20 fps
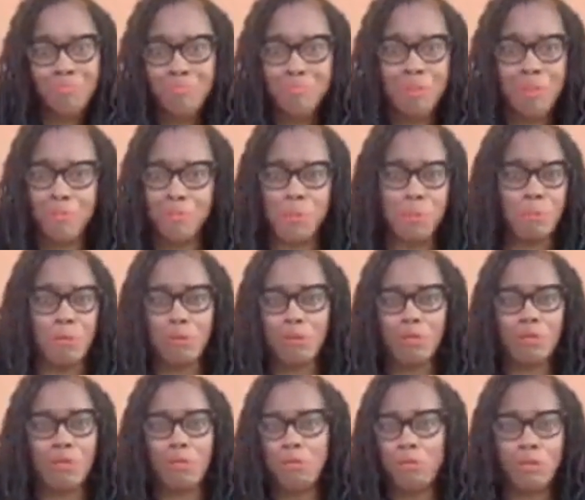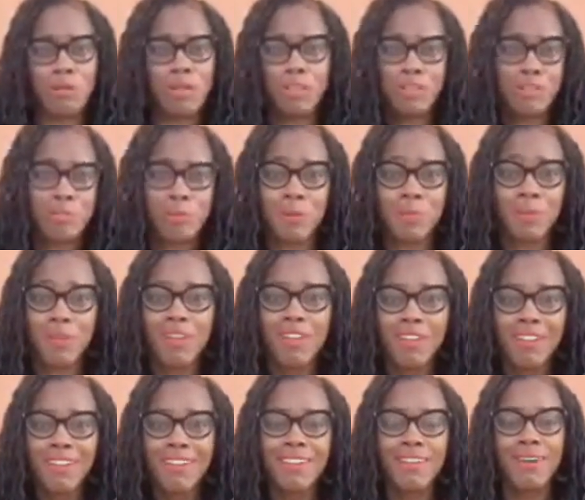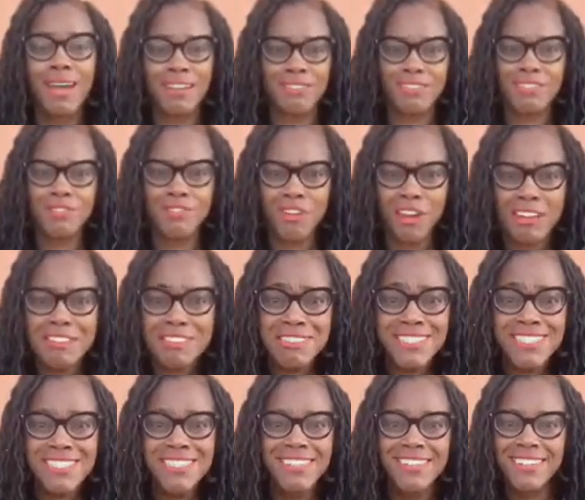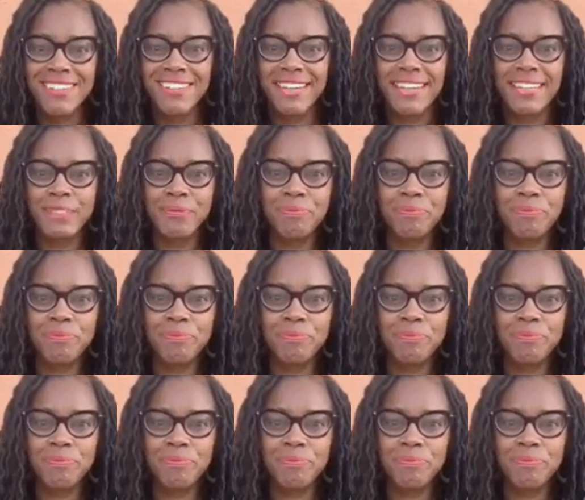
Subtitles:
Most people, 200 or 300 people you have as friends, right?